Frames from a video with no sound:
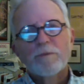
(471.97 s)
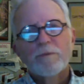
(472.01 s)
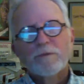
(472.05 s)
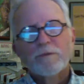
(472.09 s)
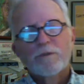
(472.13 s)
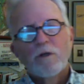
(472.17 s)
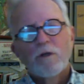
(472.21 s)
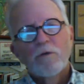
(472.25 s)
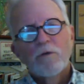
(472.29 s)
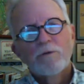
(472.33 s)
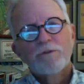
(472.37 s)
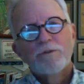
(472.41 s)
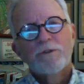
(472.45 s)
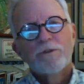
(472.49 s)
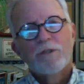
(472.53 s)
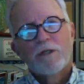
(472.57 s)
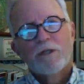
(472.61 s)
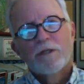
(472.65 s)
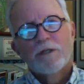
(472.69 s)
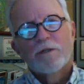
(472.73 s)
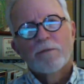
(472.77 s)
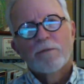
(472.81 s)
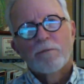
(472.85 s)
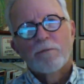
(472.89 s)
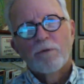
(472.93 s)
It's always the
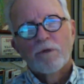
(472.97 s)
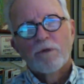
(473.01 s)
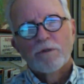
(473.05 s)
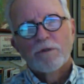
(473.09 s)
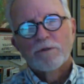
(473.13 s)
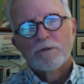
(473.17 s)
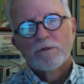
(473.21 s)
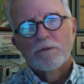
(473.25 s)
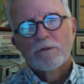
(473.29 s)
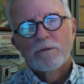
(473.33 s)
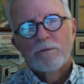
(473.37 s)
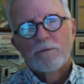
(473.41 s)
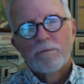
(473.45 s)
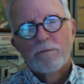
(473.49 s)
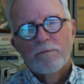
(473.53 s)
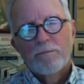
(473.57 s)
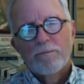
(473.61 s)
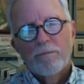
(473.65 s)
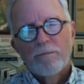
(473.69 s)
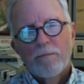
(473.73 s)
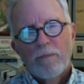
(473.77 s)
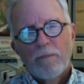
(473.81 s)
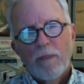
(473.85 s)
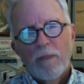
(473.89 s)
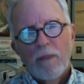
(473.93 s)
other person
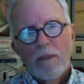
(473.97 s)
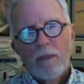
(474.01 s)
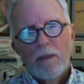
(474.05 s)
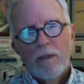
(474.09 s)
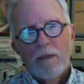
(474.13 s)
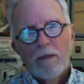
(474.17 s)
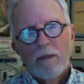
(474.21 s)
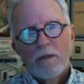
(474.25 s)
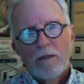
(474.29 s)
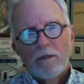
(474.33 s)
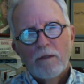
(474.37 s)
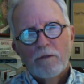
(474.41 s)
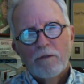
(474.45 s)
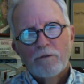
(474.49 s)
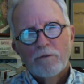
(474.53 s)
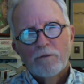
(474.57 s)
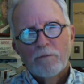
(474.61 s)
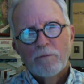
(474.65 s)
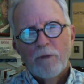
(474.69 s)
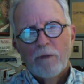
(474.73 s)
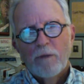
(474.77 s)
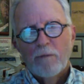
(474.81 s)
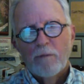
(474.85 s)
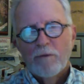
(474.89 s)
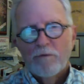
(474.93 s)
who's a
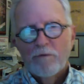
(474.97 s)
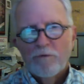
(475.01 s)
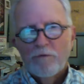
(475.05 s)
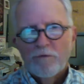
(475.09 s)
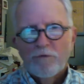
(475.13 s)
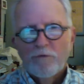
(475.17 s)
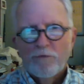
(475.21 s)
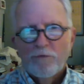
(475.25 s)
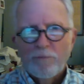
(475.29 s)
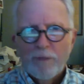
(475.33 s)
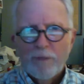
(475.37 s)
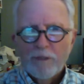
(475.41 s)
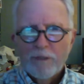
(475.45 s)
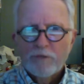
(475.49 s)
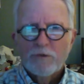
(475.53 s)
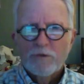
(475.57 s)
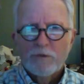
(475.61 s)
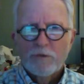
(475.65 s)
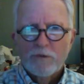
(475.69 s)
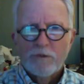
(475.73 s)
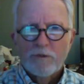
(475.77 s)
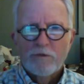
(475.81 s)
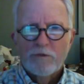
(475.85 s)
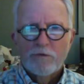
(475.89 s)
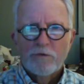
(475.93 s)
member of a
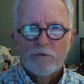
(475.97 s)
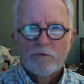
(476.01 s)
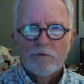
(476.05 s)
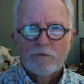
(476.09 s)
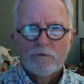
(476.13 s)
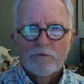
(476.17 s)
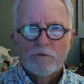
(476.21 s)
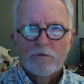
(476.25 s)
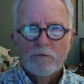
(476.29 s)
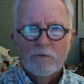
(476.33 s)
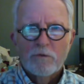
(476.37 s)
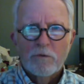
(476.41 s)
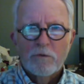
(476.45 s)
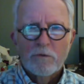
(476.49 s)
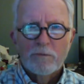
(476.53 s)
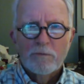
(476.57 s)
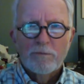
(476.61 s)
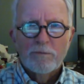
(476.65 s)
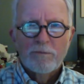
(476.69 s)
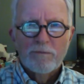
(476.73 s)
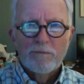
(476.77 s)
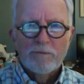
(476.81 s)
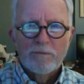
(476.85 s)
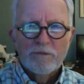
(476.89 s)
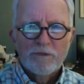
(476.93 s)
special interest group.
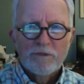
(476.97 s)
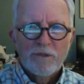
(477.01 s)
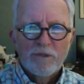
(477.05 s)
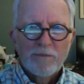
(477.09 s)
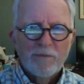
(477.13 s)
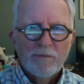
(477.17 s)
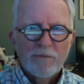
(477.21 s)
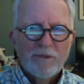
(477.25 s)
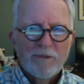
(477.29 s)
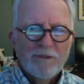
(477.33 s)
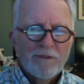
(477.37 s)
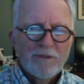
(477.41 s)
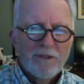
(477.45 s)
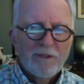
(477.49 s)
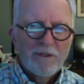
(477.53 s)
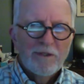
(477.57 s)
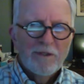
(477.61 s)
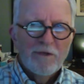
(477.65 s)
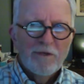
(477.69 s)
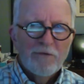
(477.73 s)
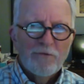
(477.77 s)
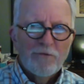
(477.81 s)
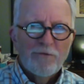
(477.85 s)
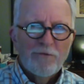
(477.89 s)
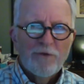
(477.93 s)
Something a little
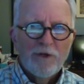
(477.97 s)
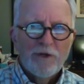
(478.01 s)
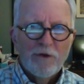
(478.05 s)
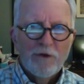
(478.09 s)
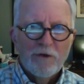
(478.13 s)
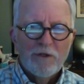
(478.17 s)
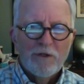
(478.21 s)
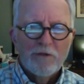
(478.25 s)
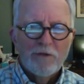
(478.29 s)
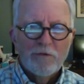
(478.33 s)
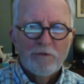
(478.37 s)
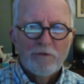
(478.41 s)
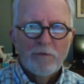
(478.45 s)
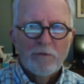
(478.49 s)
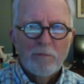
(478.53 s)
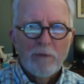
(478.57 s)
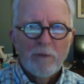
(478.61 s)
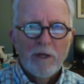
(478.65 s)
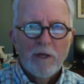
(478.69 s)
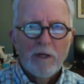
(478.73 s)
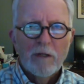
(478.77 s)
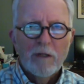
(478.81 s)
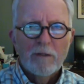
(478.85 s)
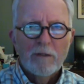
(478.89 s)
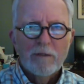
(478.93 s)
nefarious
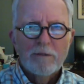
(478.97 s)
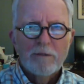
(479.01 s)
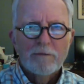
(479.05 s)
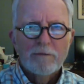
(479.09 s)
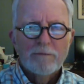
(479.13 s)
about it.